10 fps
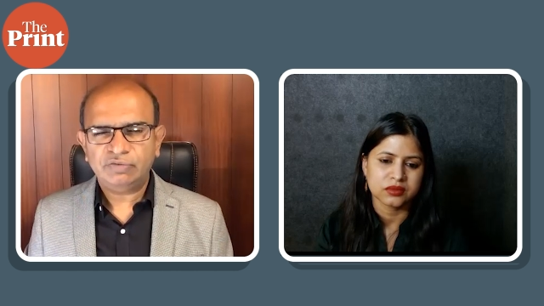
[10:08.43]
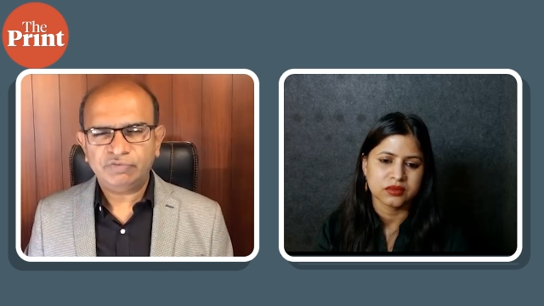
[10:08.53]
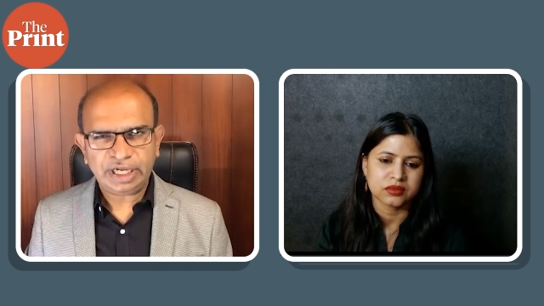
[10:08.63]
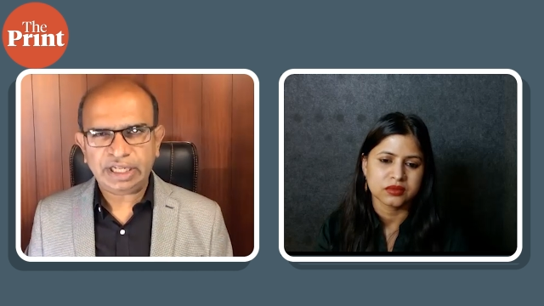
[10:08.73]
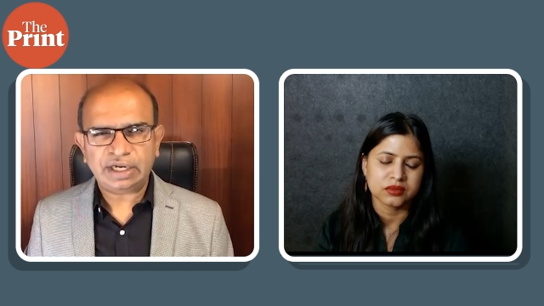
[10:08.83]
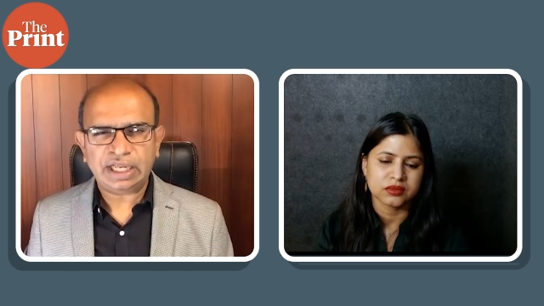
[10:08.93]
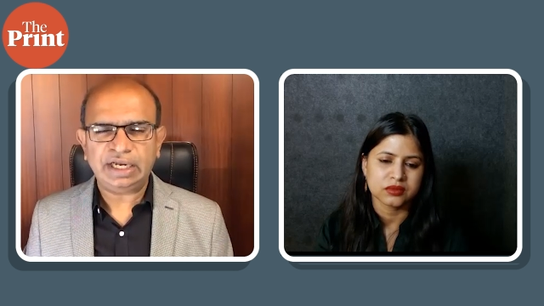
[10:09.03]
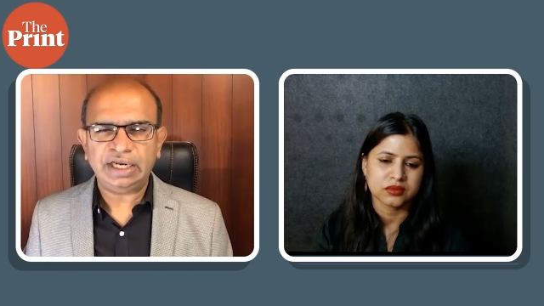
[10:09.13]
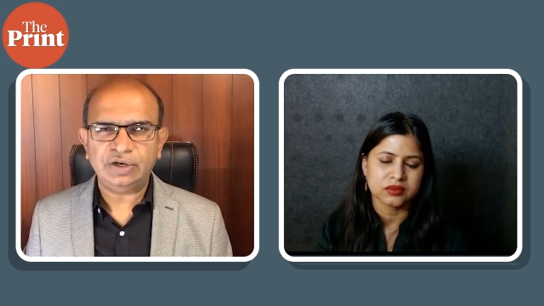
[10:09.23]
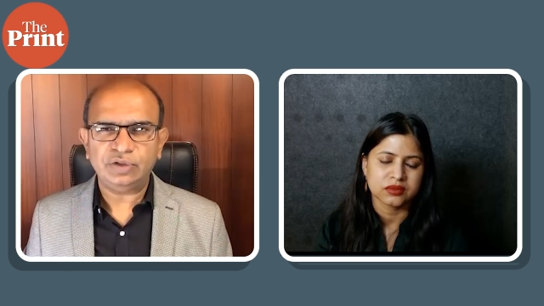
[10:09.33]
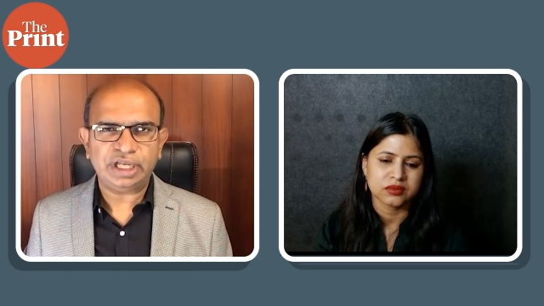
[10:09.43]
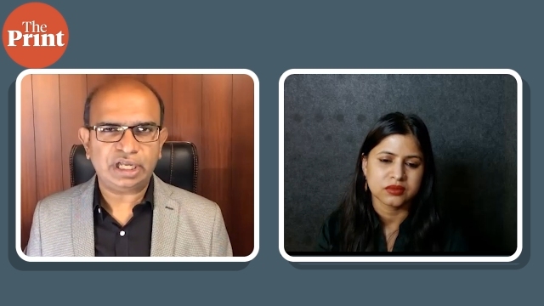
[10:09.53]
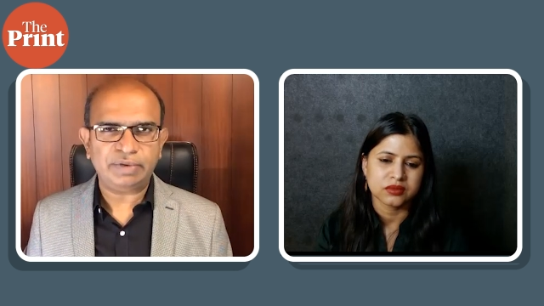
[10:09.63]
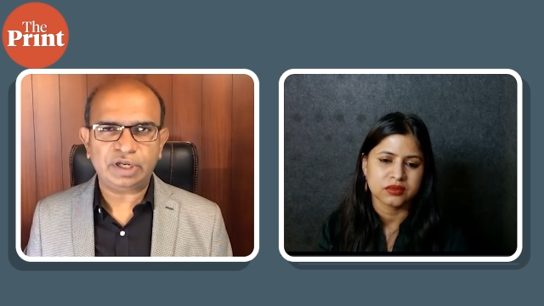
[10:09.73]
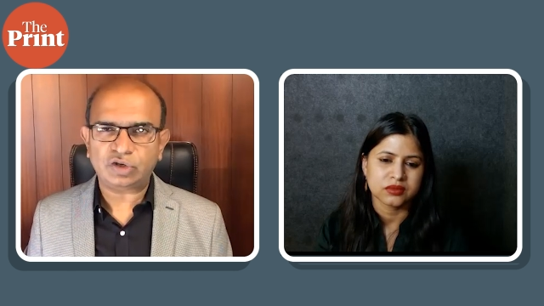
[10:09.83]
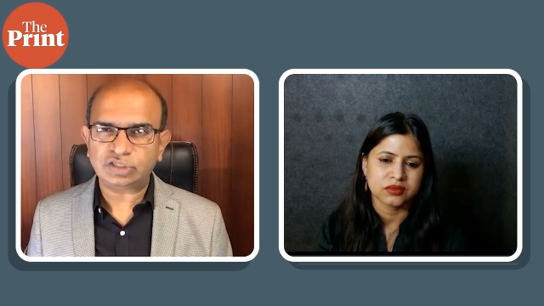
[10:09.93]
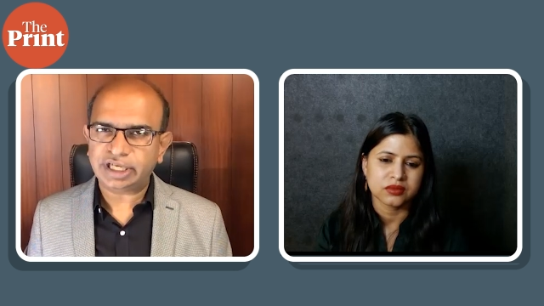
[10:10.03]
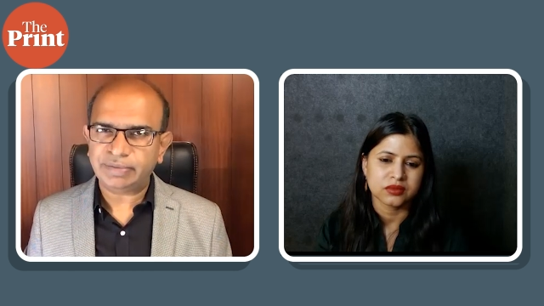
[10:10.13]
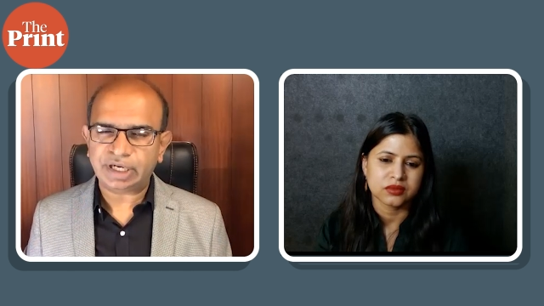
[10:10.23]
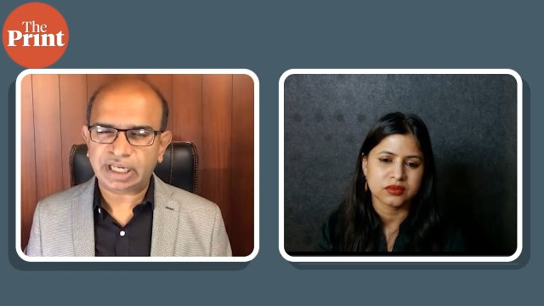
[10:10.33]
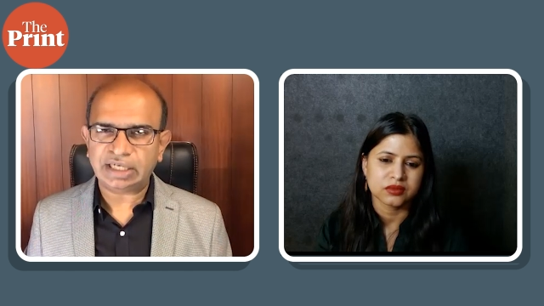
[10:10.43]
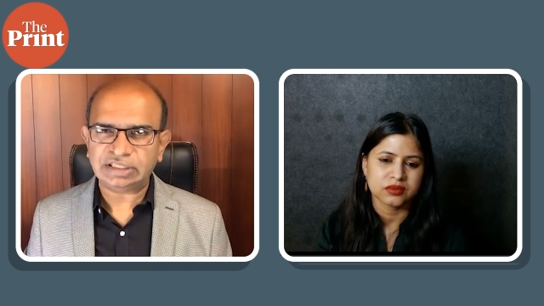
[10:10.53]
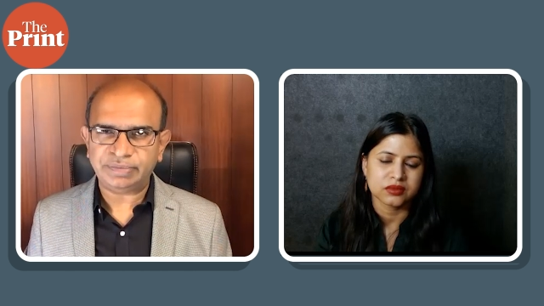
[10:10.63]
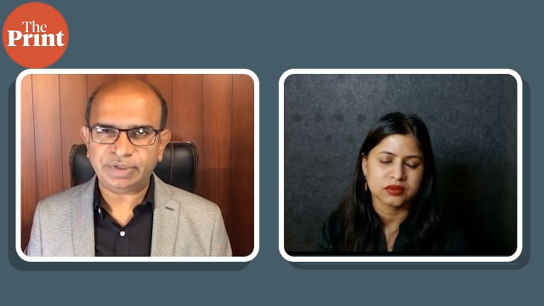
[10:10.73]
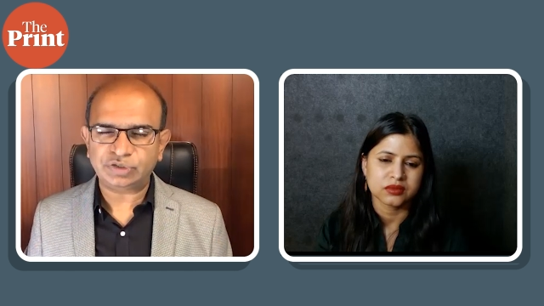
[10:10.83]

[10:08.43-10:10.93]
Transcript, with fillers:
Speaker 1: very rarely do they come across hypercalcemia.